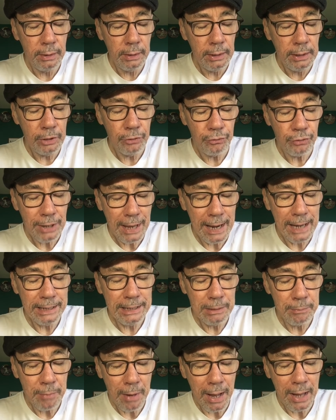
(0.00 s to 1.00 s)
his
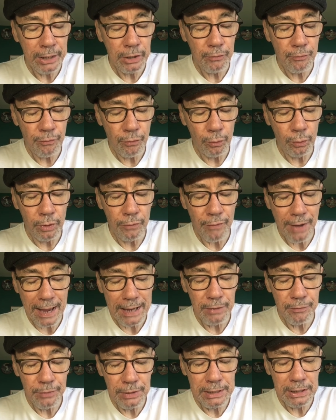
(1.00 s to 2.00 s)
tiny body full of
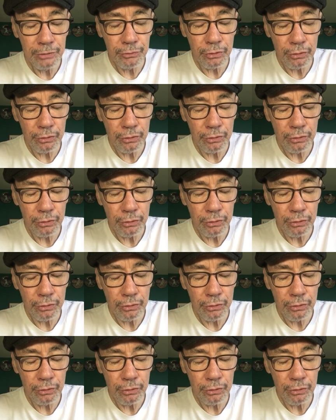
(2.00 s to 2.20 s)
IVs